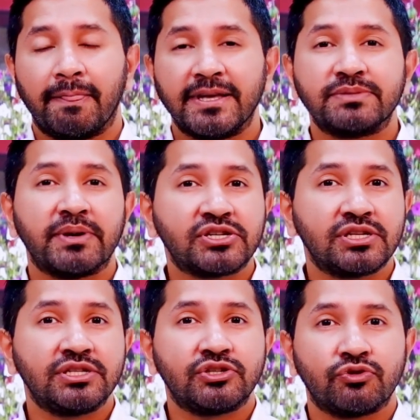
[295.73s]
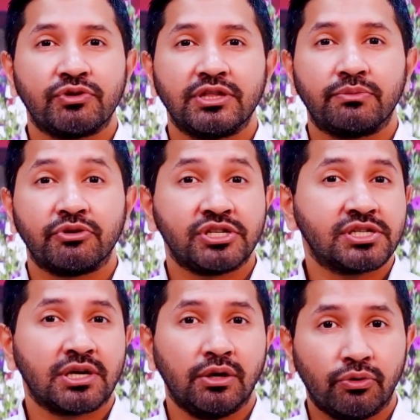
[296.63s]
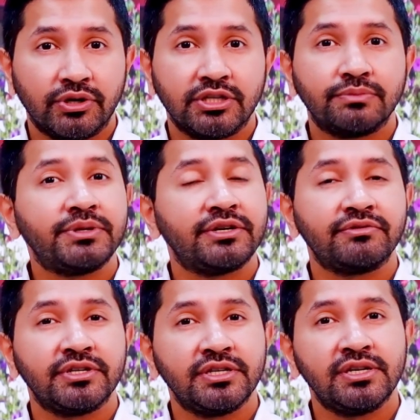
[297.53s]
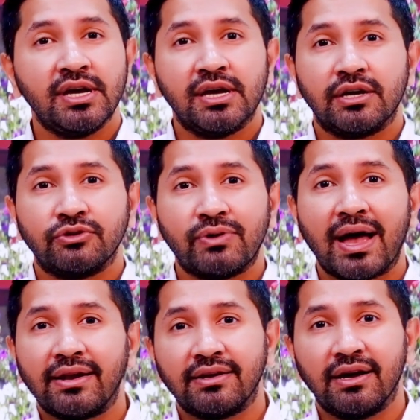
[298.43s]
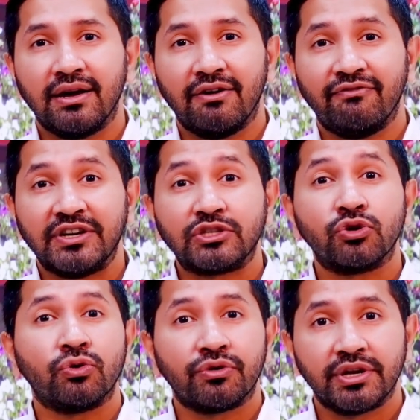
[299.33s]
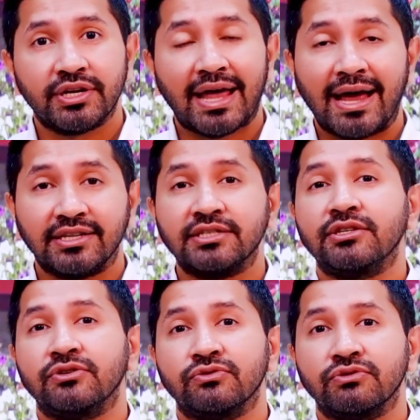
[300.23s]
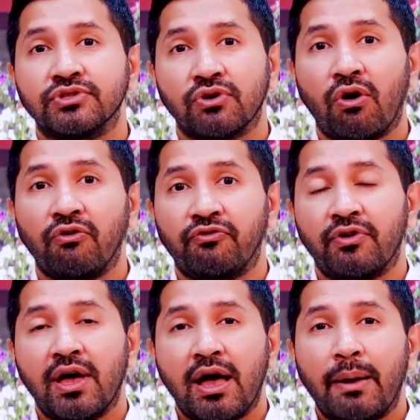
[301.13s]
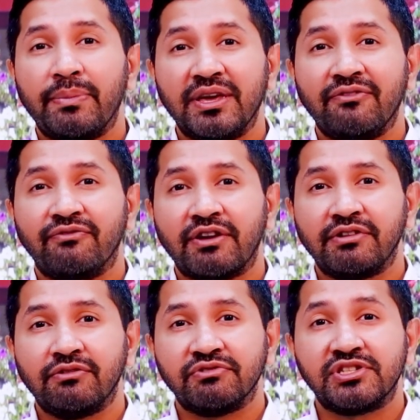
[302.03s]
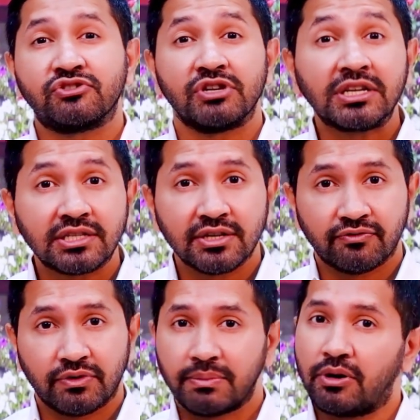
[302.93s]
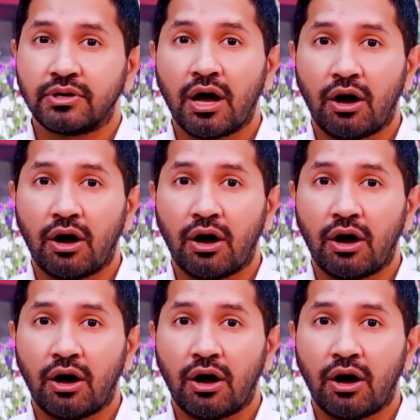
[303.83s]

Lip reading: especially during the British colonial period. You had Victorian attitudes of being very restrictive about